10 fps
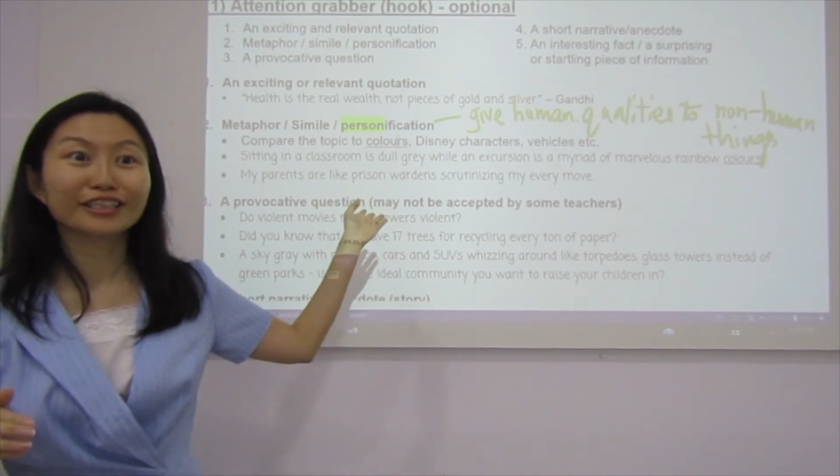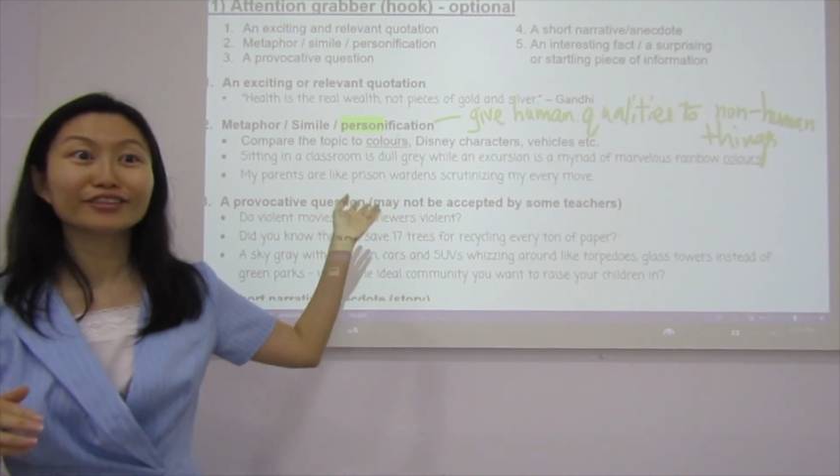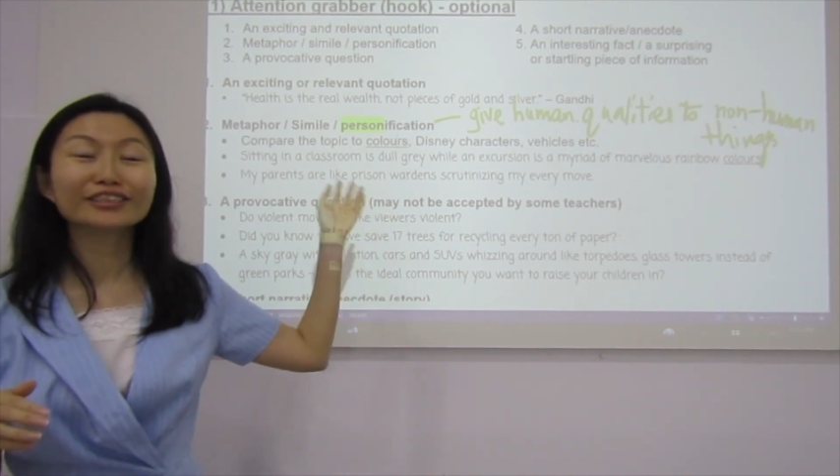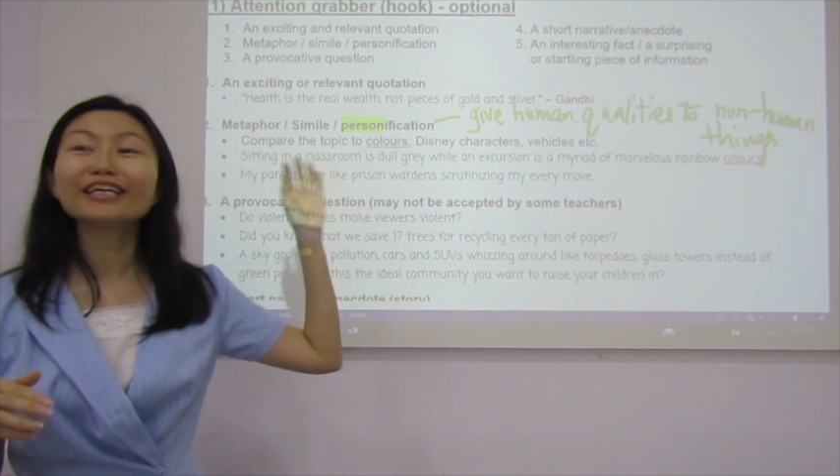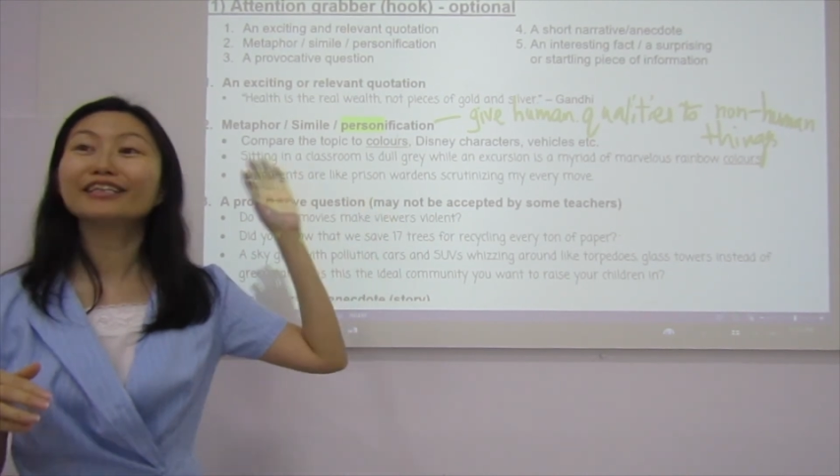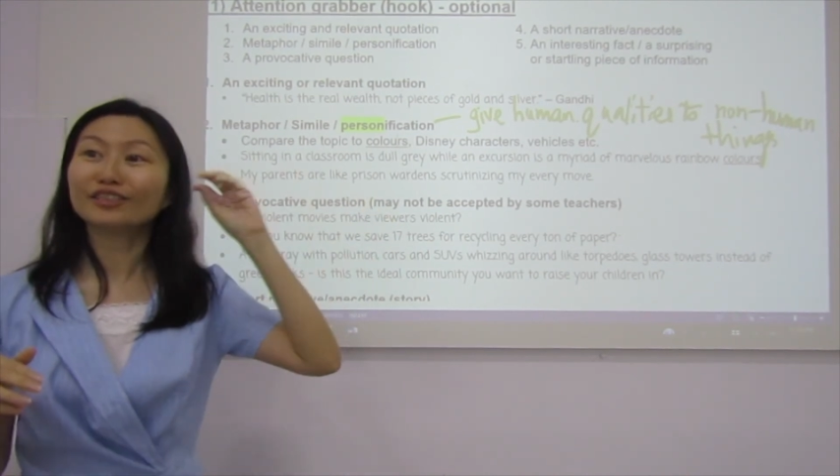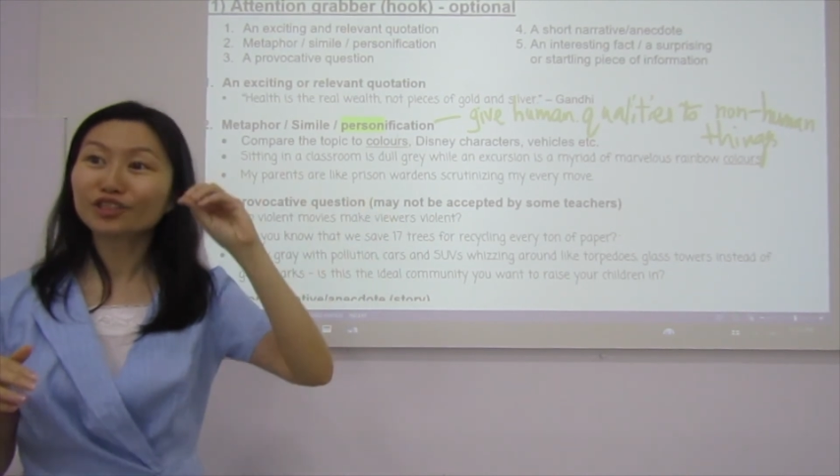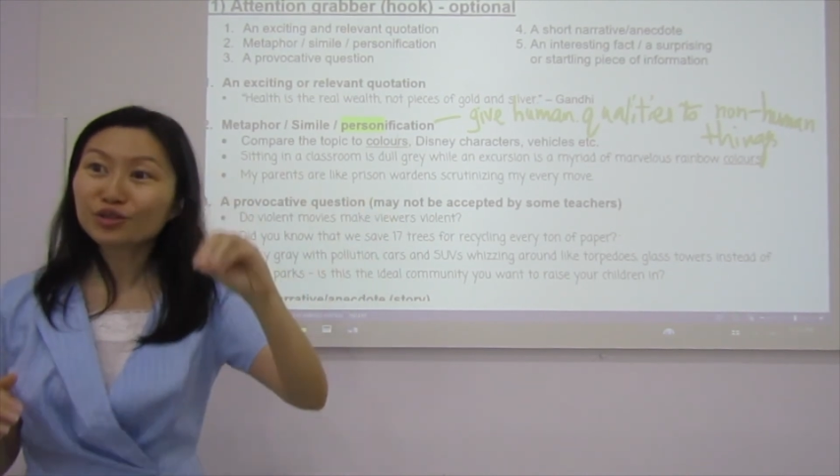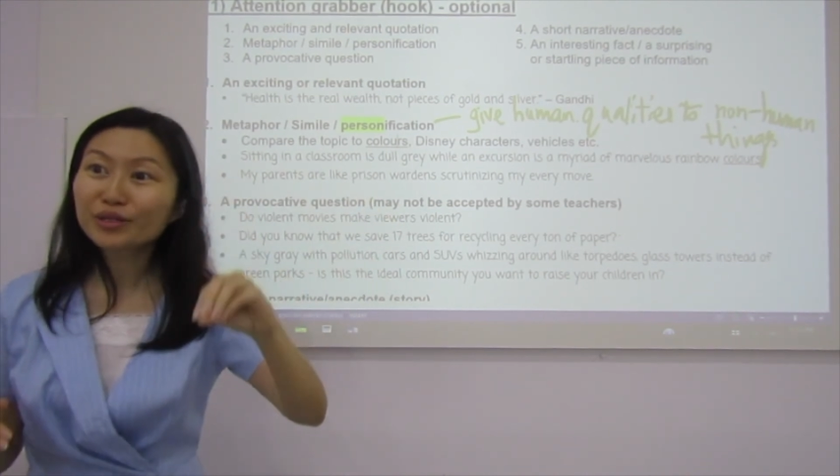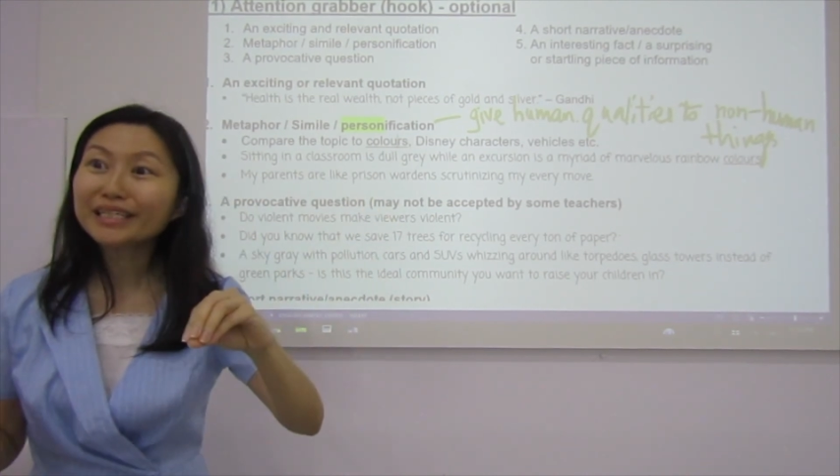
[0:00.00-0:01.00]
They'll say the
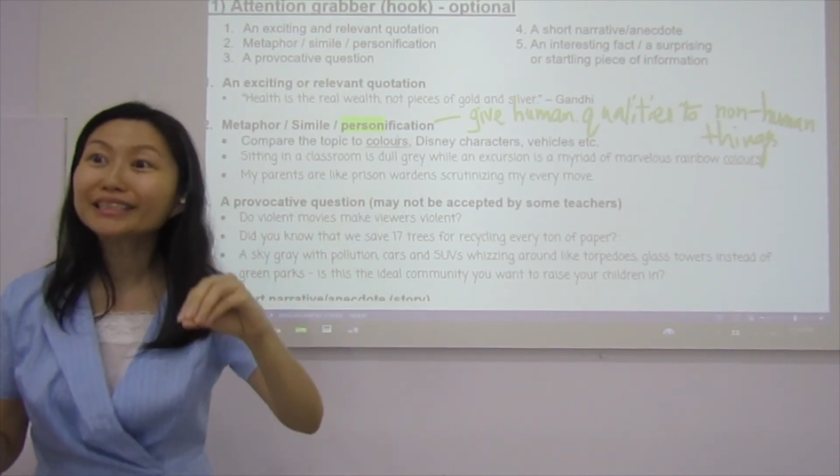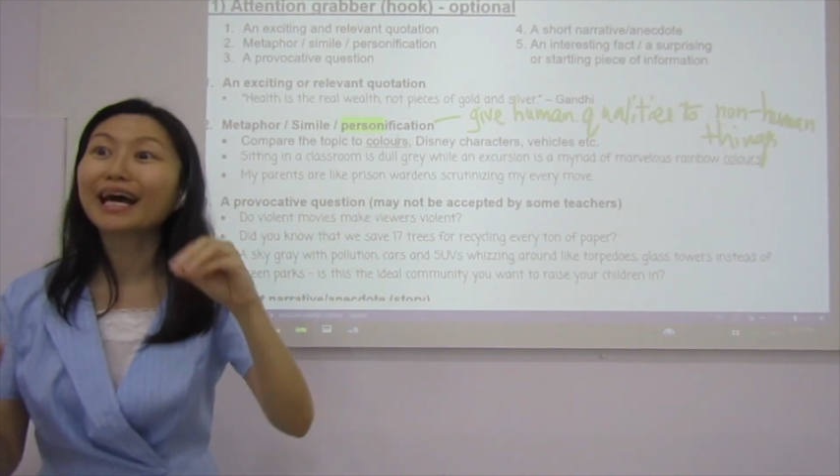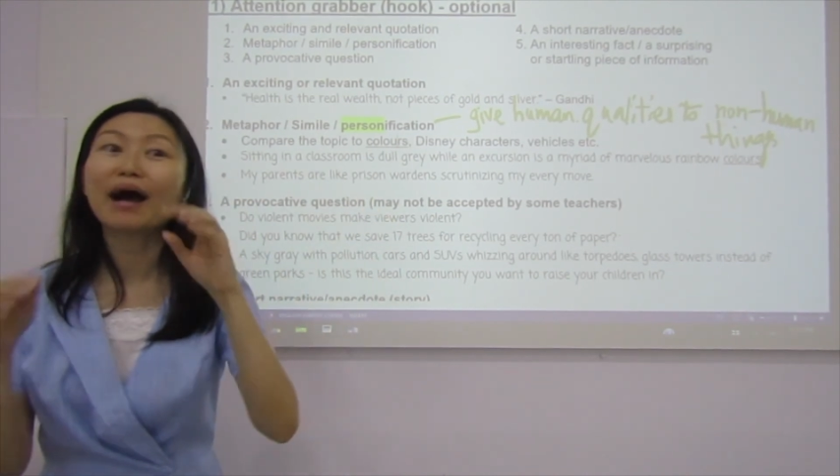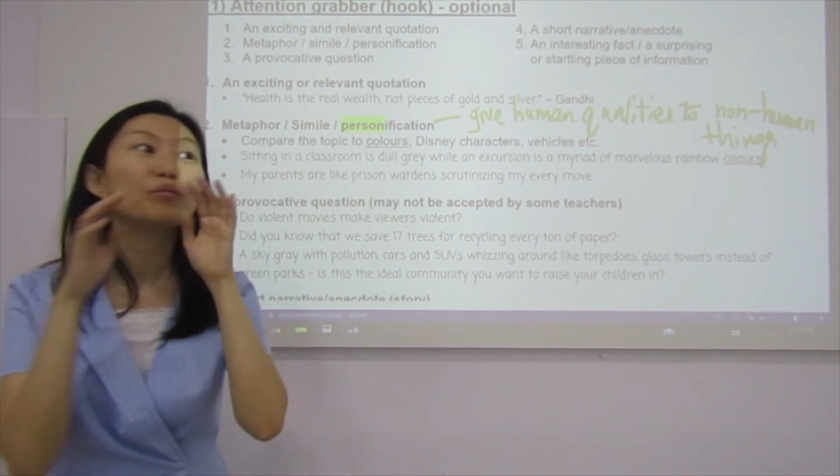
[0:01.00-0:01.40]
trees are